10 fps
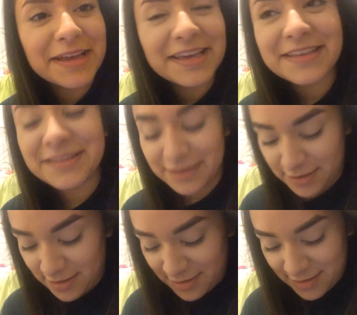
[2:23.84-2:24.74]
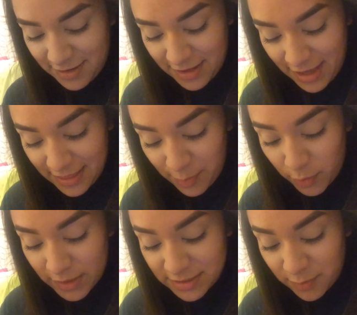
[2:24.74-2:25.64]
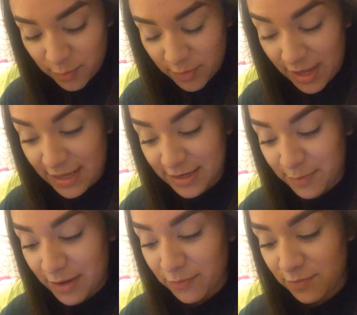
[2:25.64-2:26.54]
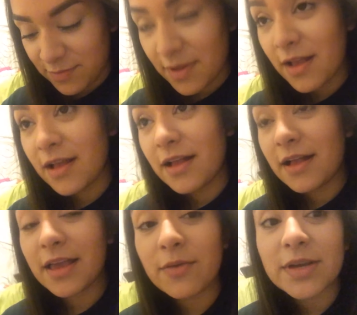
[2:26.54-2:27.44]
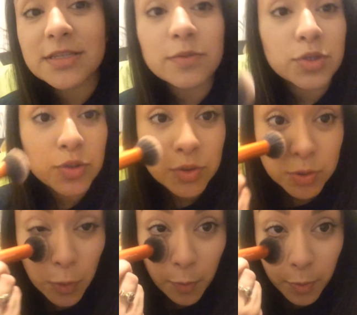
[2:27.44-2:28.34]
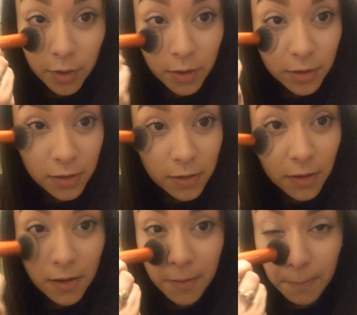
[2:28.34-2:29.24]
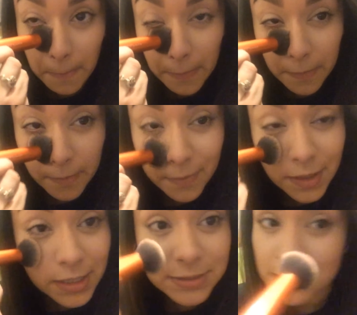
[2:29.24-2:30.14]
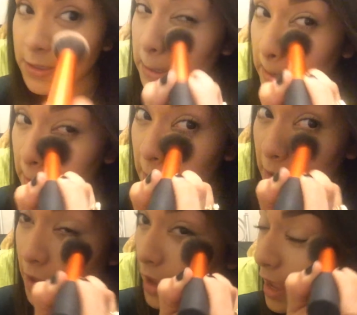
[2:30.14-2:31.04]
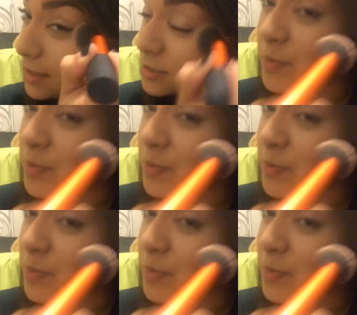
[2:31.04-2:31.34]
He's... And that boy wakes up, and my. Oh, he does. He wakes up super um easily and